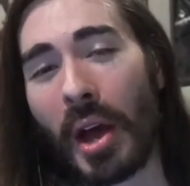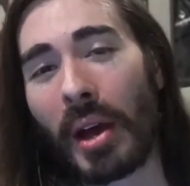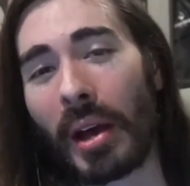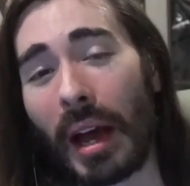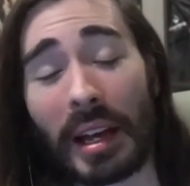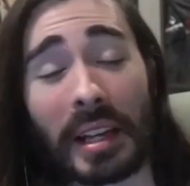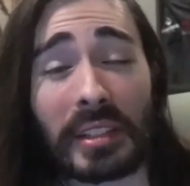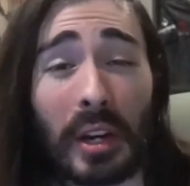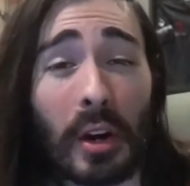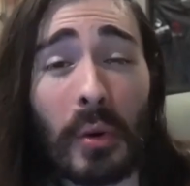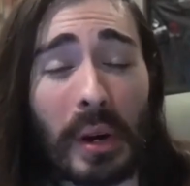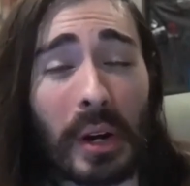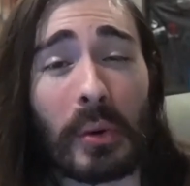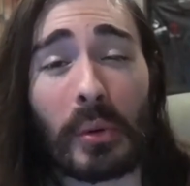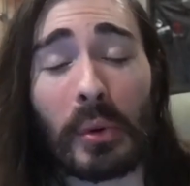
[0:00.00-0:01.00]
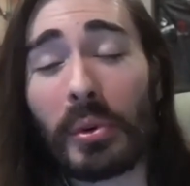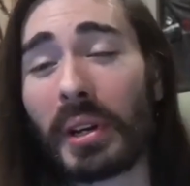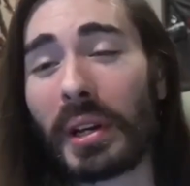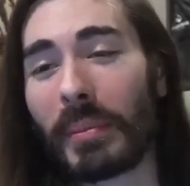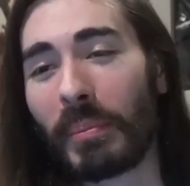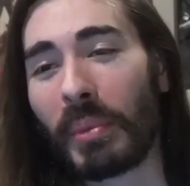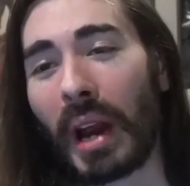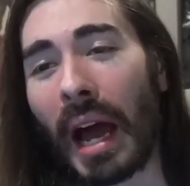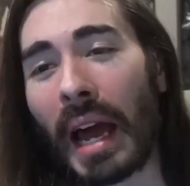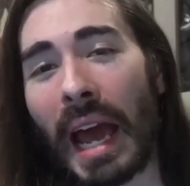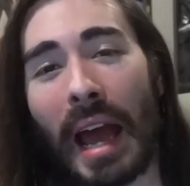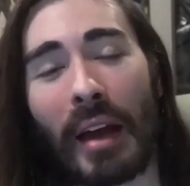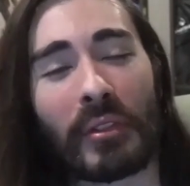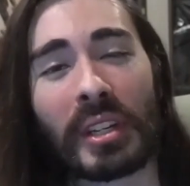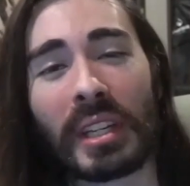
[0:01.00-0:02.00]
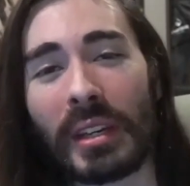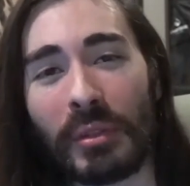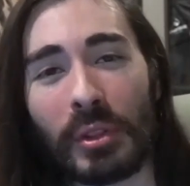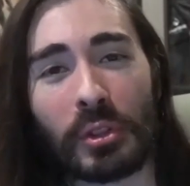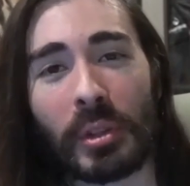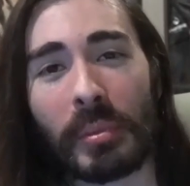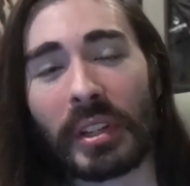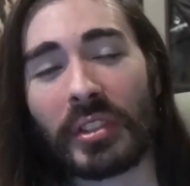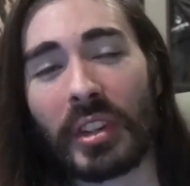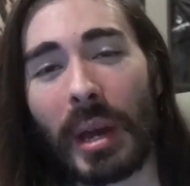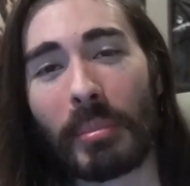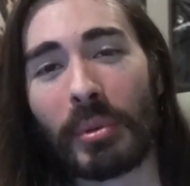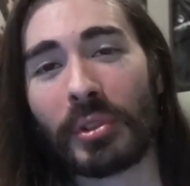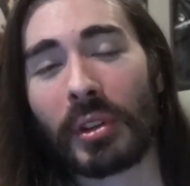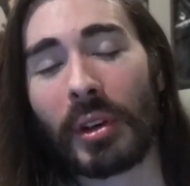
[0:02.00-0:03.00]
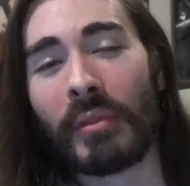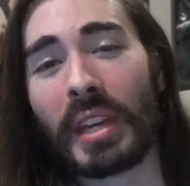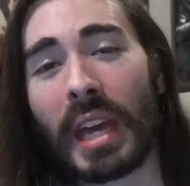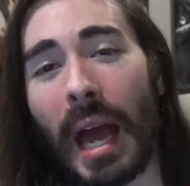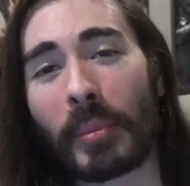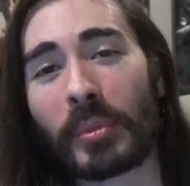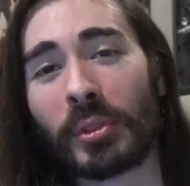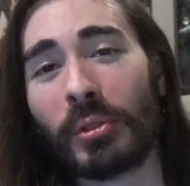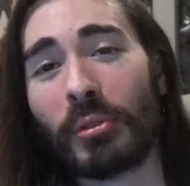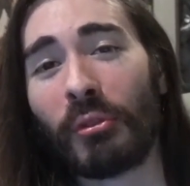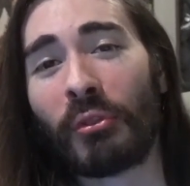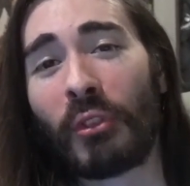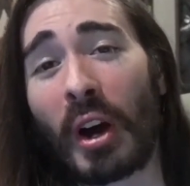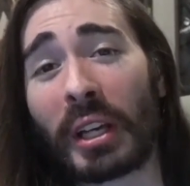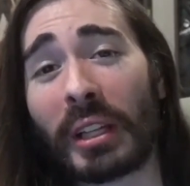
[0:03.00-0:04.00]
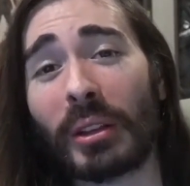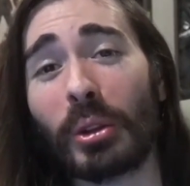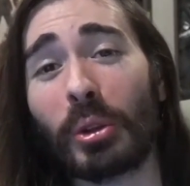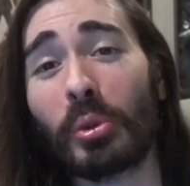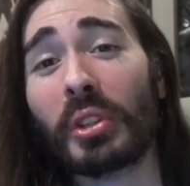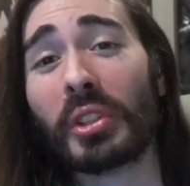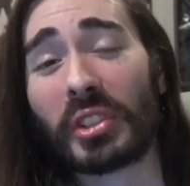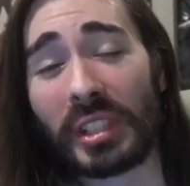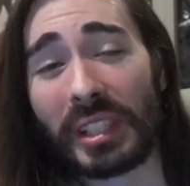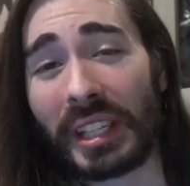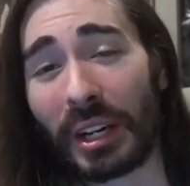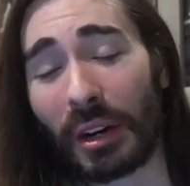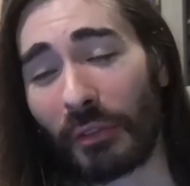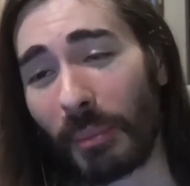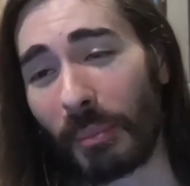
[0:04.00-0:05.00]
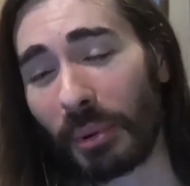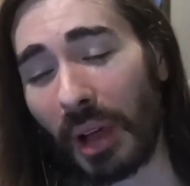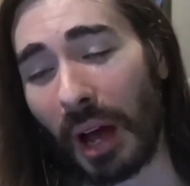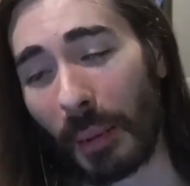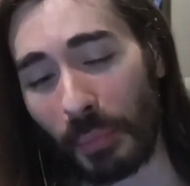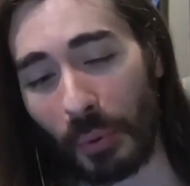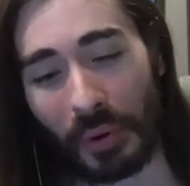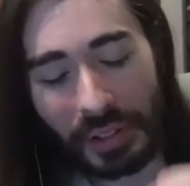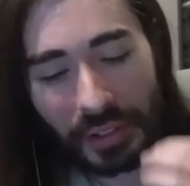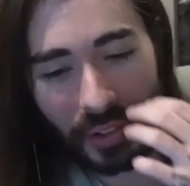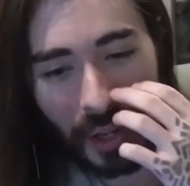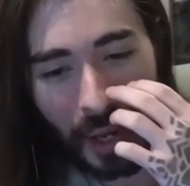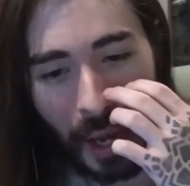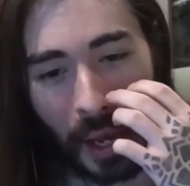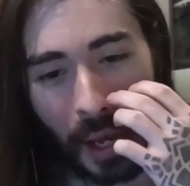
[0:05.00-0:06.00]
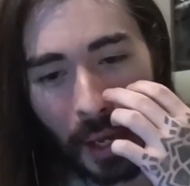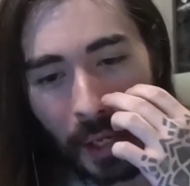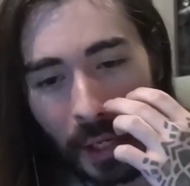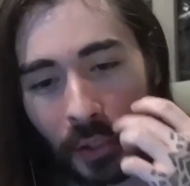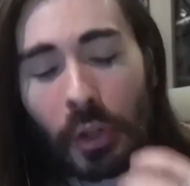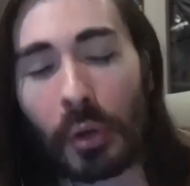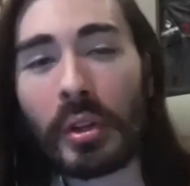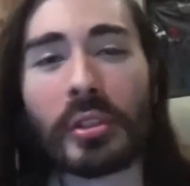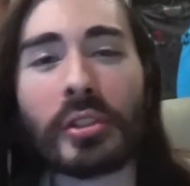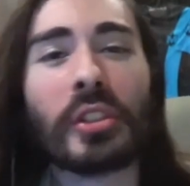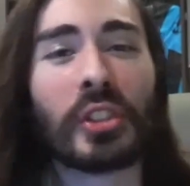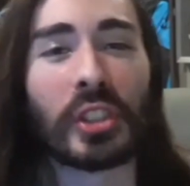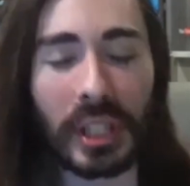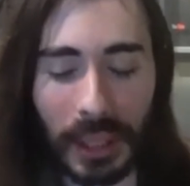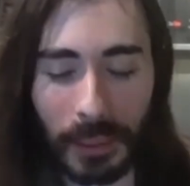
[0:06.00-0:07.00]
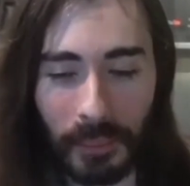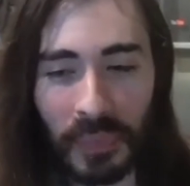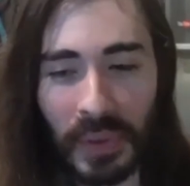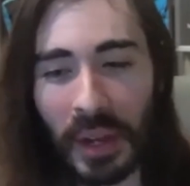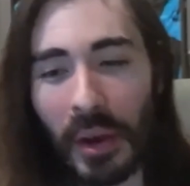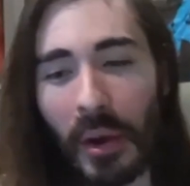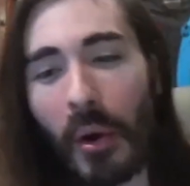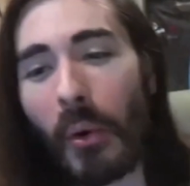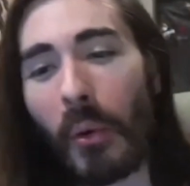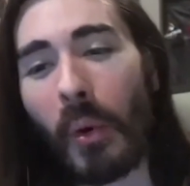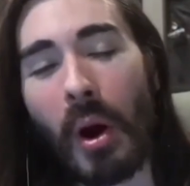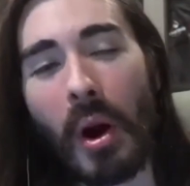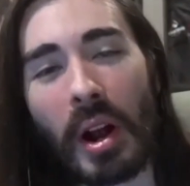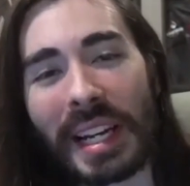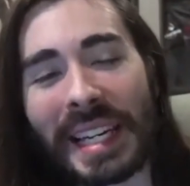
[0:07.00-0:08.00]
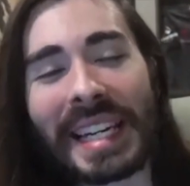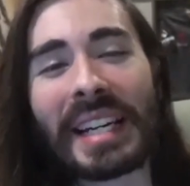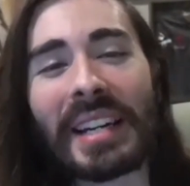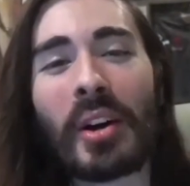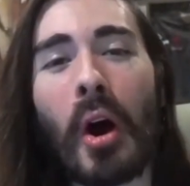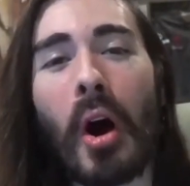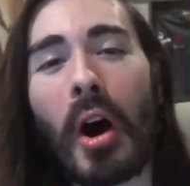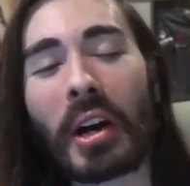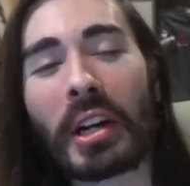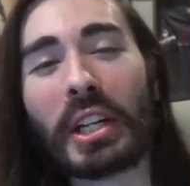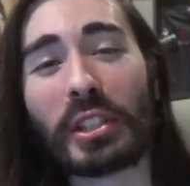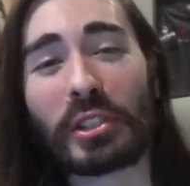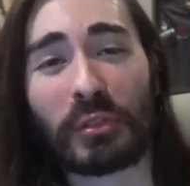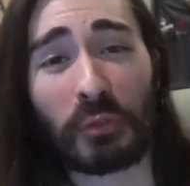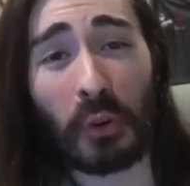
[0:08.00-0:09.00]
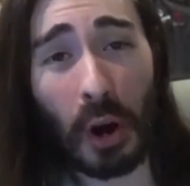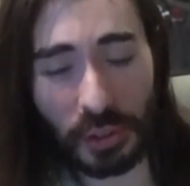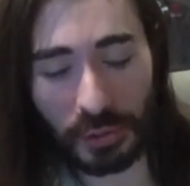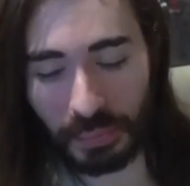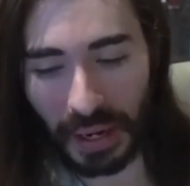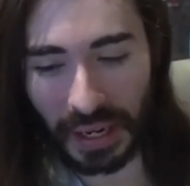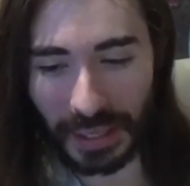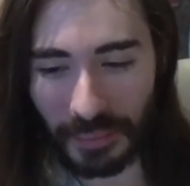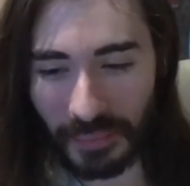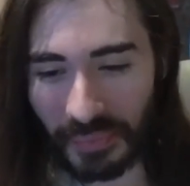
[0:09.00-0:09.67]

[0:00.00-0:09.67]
because uh, I don't want to ruin it, but I have to give you some examples of the absolute fucking lunacy here from plot points. So there's a scene where King Kong gets frostbite,